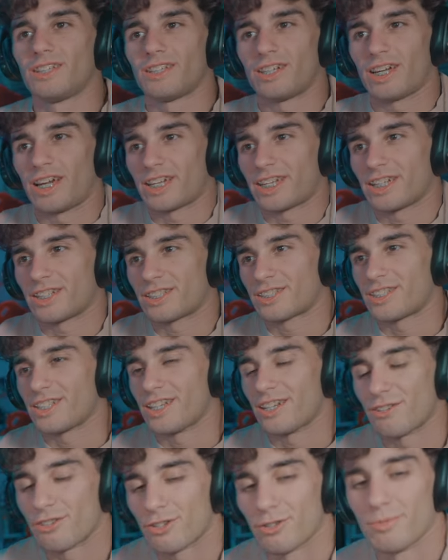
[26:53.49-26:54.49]
I guess,
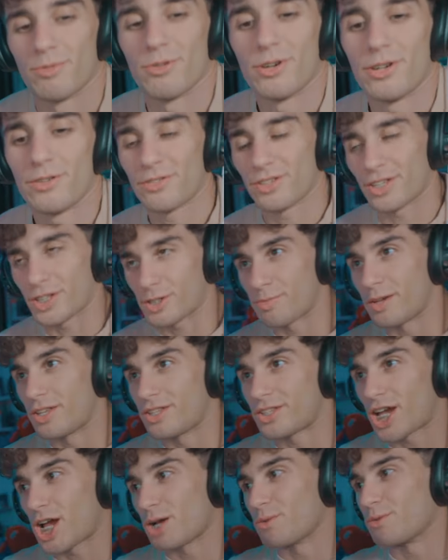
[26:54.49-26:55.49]
see her boyfriend, like spend
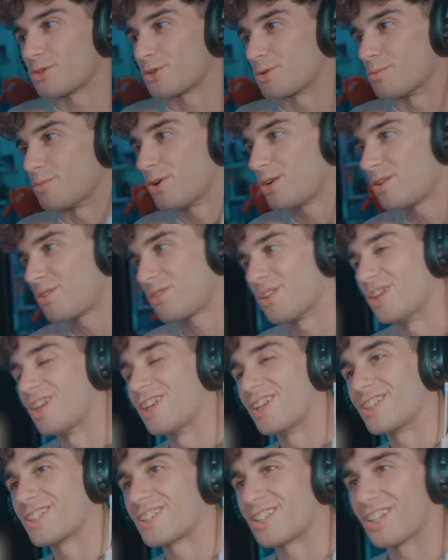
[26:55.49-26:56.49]
time with her boyfriend
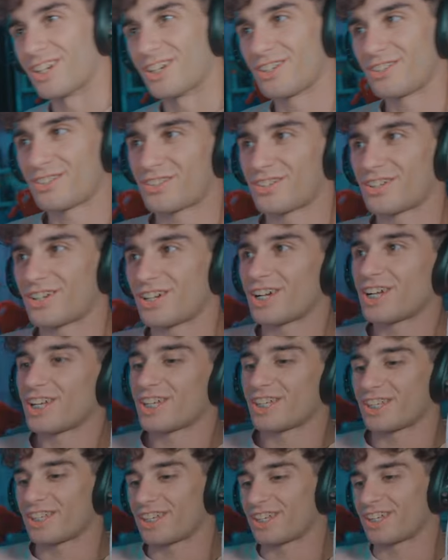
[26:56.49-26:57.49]
and stuff,
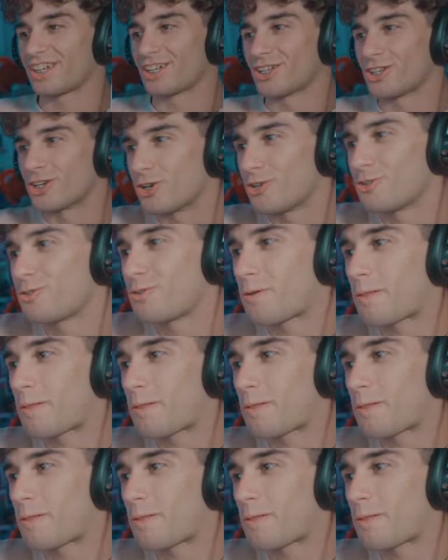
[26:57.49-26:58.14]
you know?